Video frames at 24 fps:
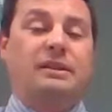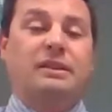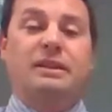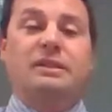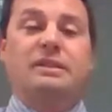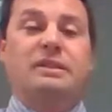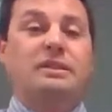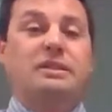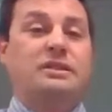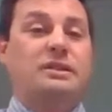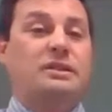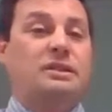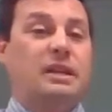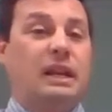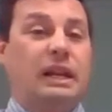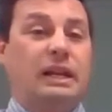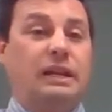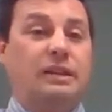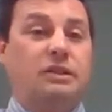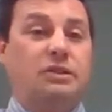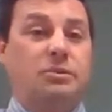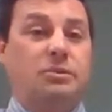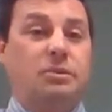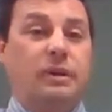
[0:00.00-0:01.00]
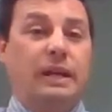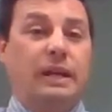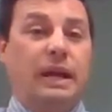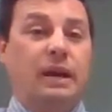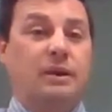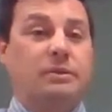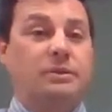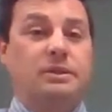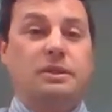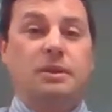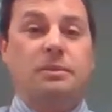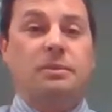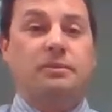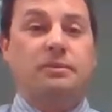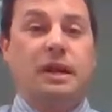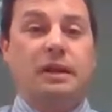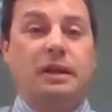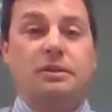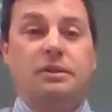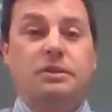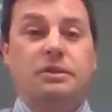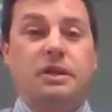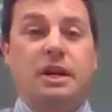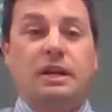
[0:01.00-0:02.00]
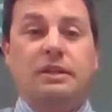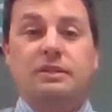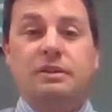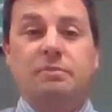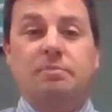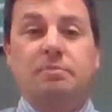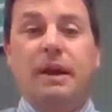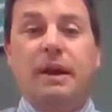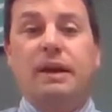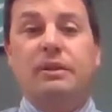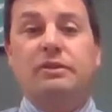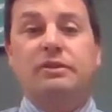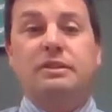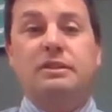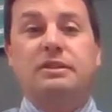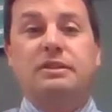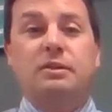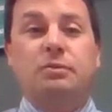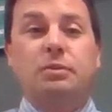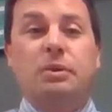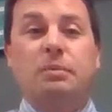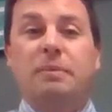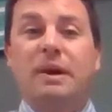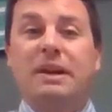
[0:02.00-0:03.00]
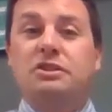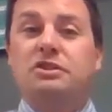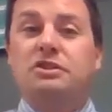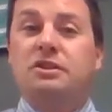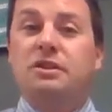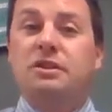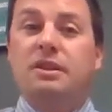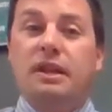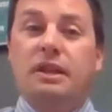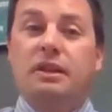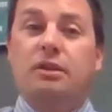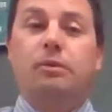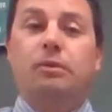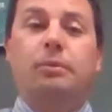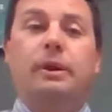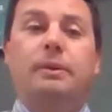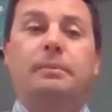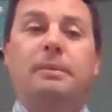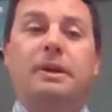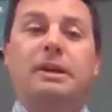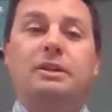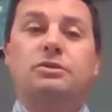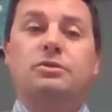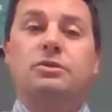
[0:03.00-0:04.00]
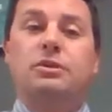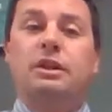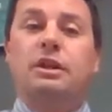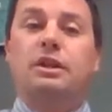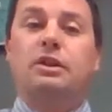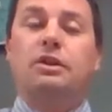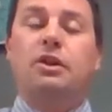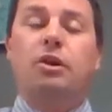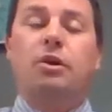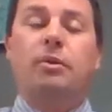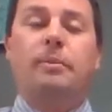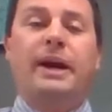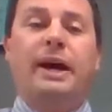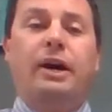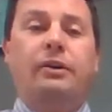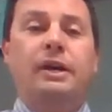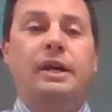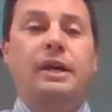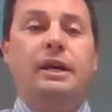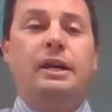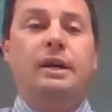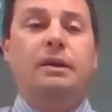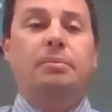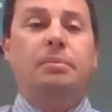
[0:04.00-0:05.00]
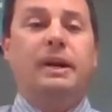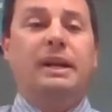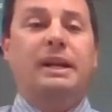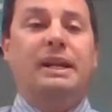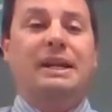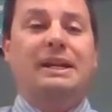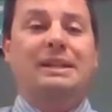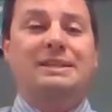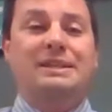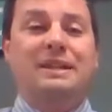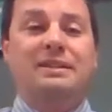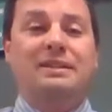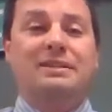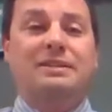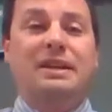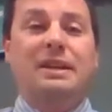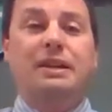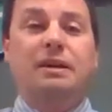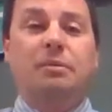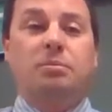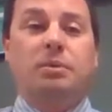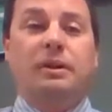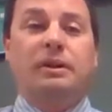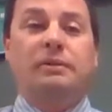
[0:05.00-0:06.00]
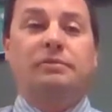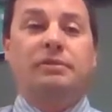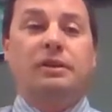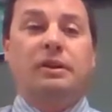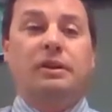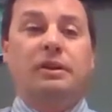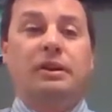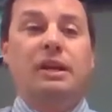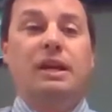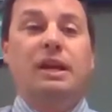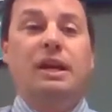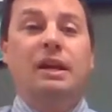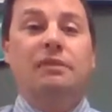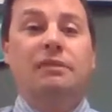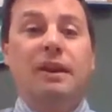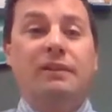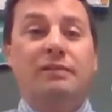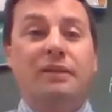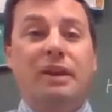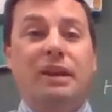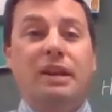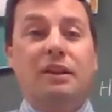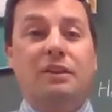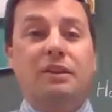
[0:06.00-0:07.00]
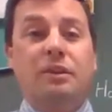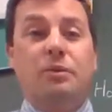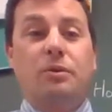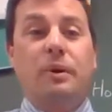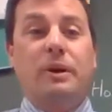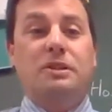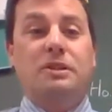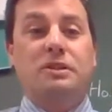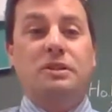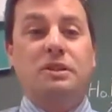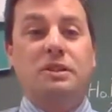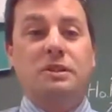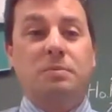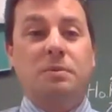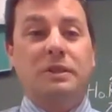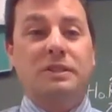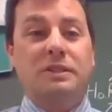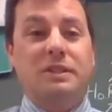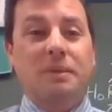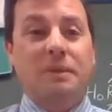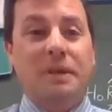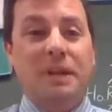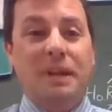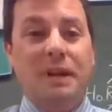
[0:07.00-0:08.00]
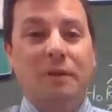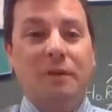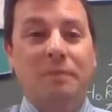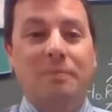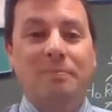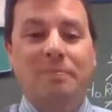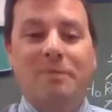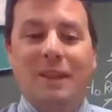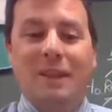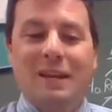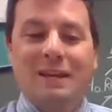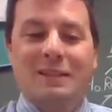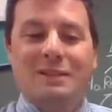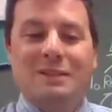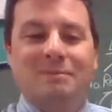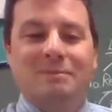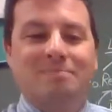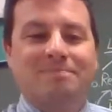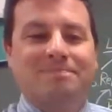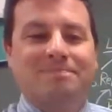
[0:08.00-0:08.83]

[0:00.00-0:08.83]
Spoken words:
That doesn't take into account some of the other checks and balances that we mentioned that you'll want to make sure that you know about, but it does take a brief look. If you have any other questions, please let me know. Thanks.